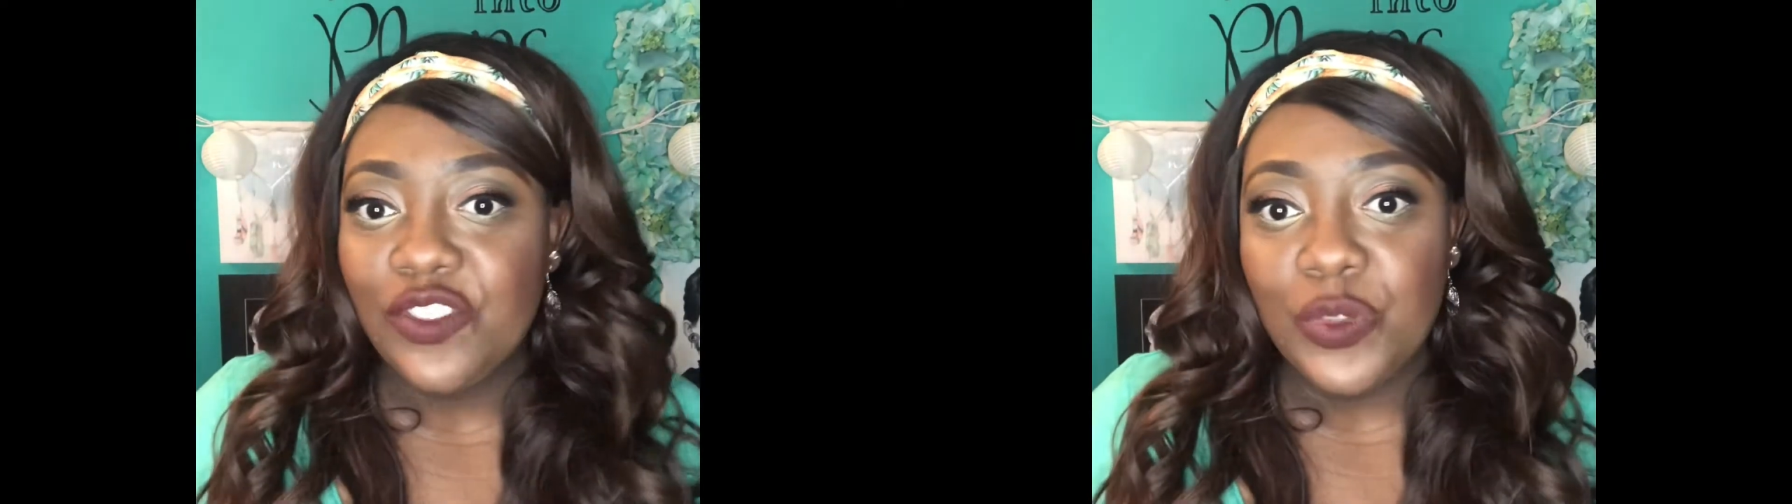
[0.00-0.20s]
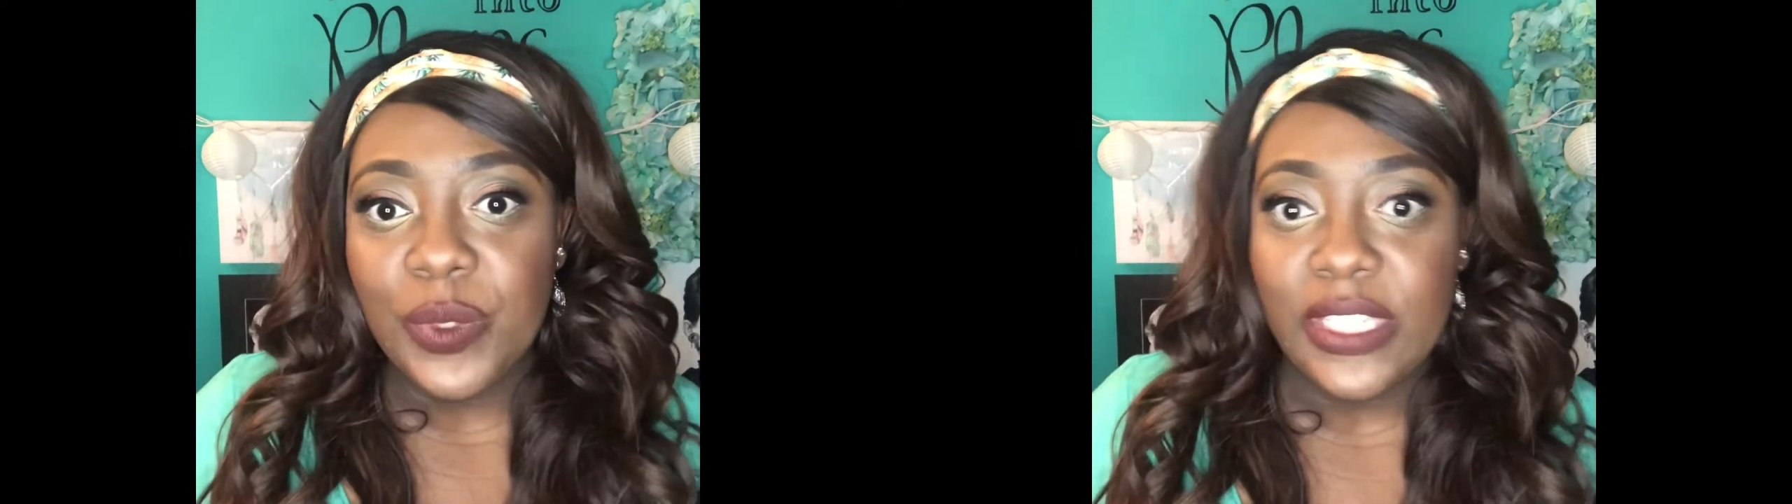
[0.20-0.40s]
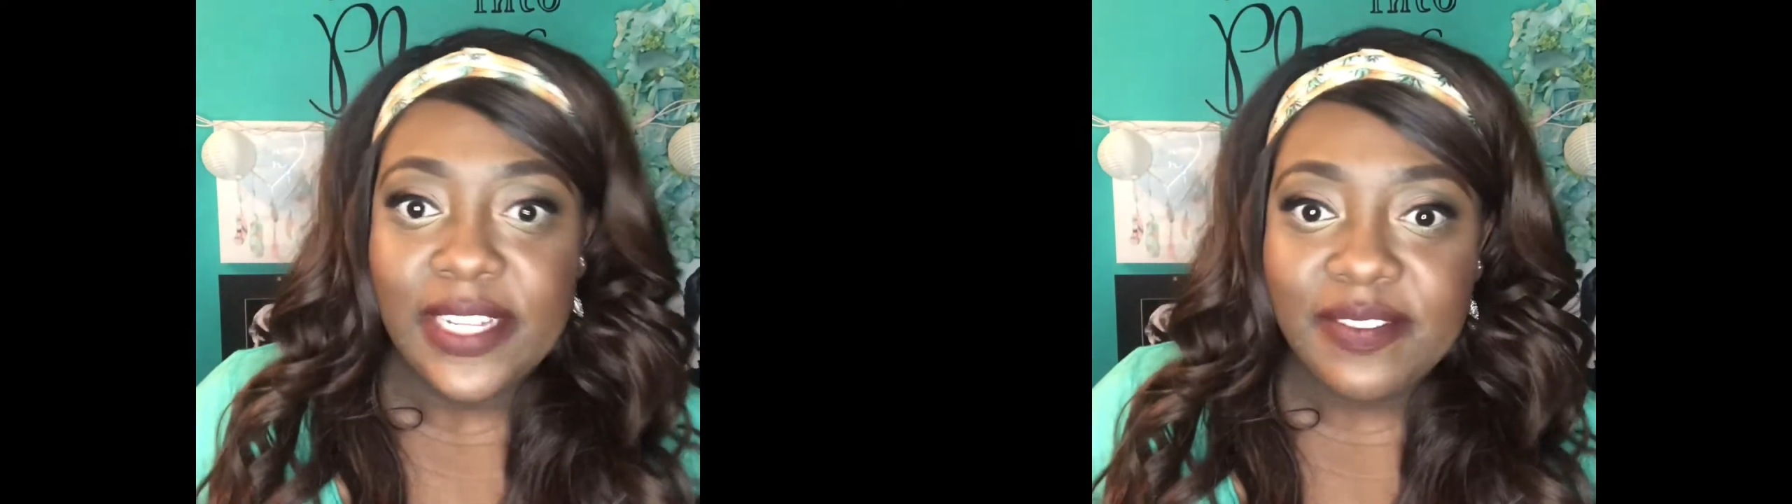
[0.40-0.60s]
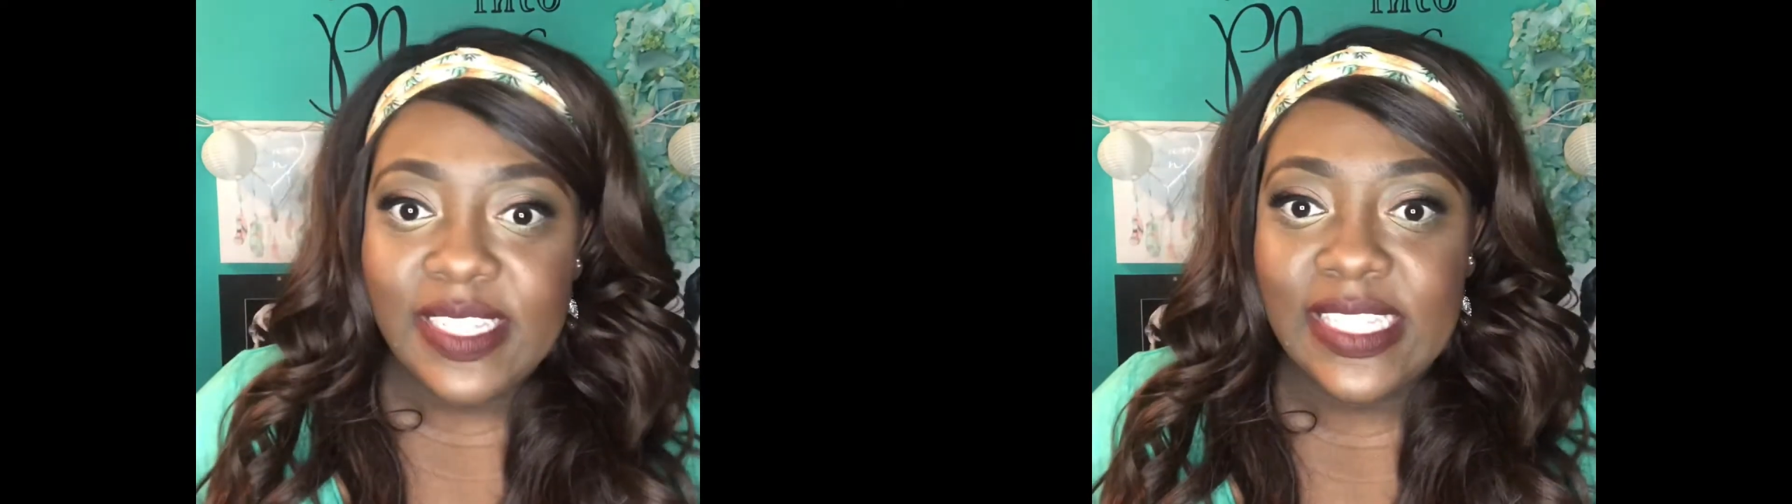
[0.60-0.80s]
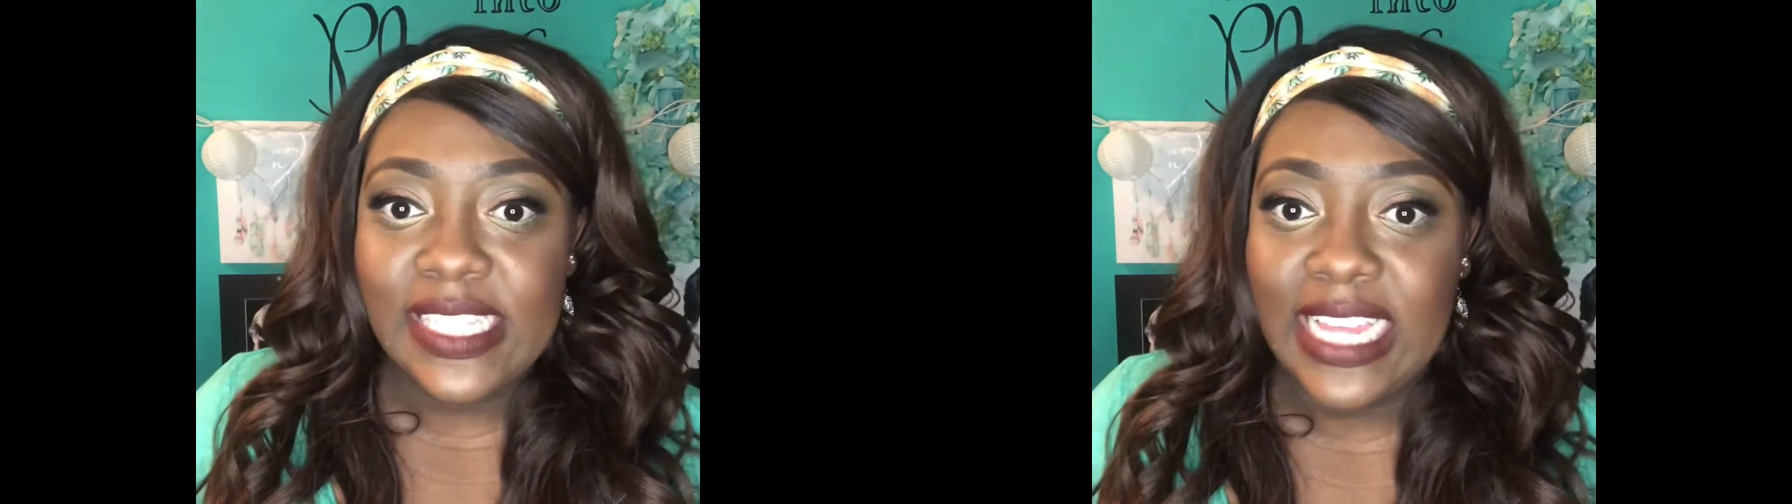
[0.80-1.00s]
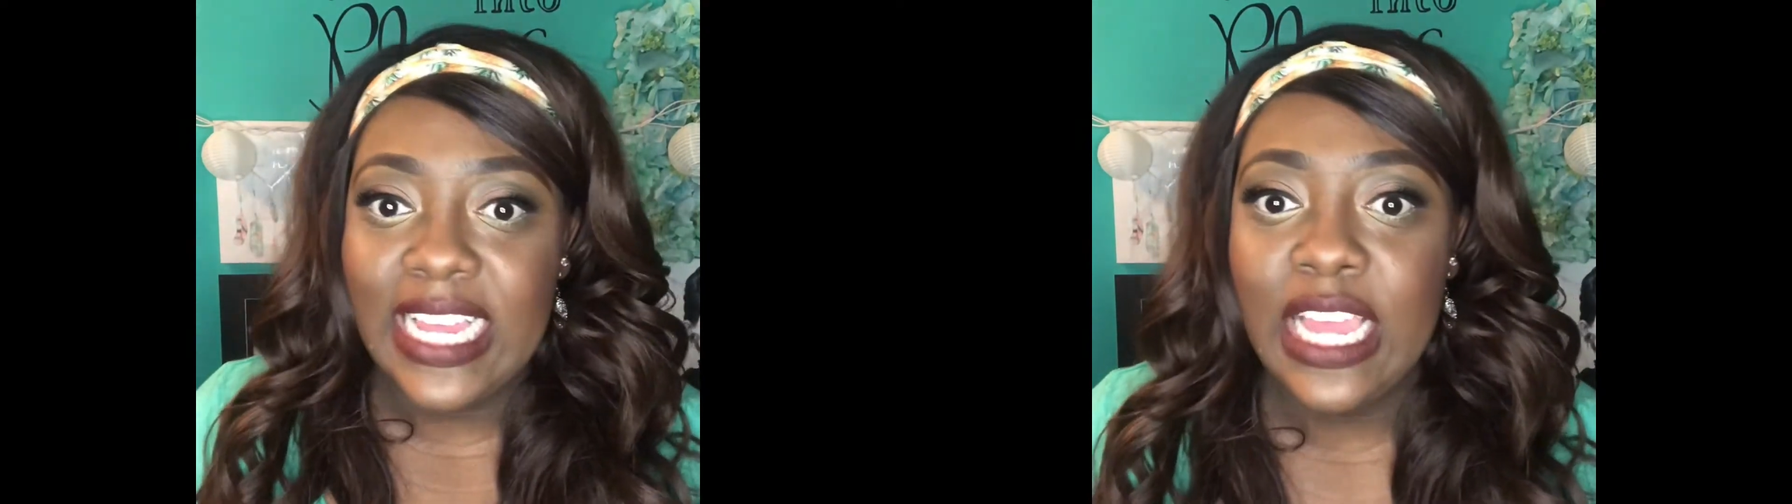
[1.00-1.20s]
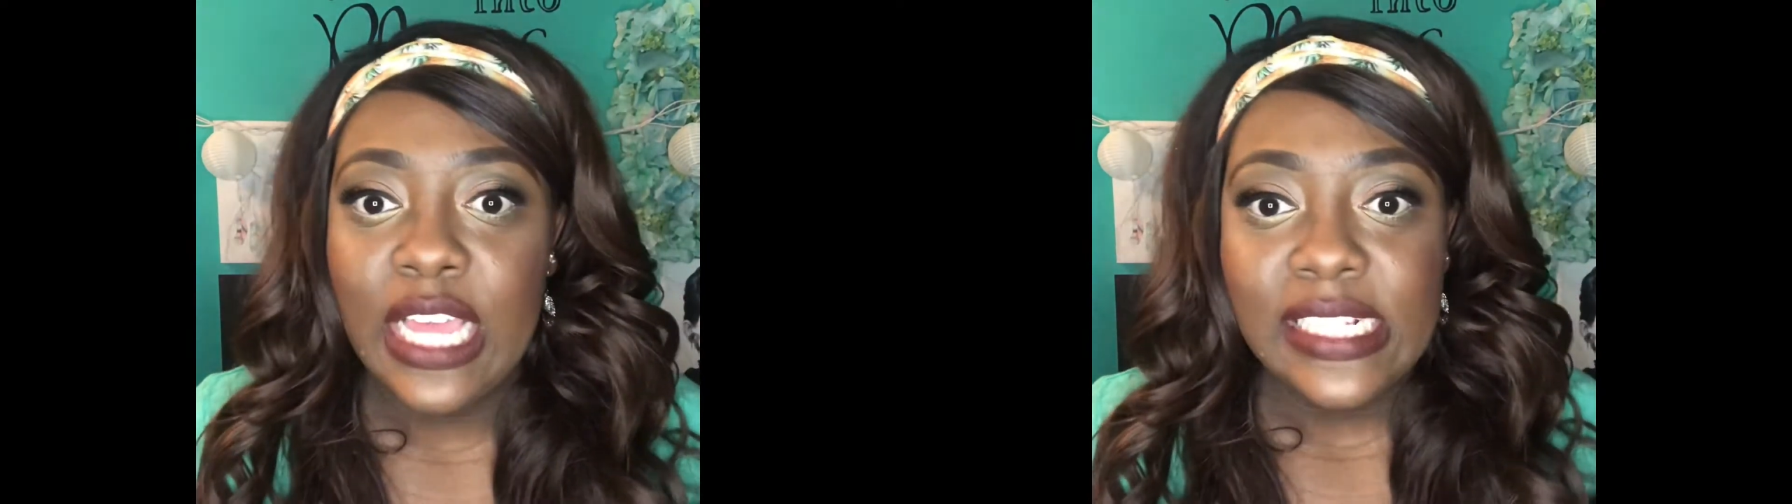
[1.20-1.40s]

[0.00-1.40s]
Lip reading: you would love to see,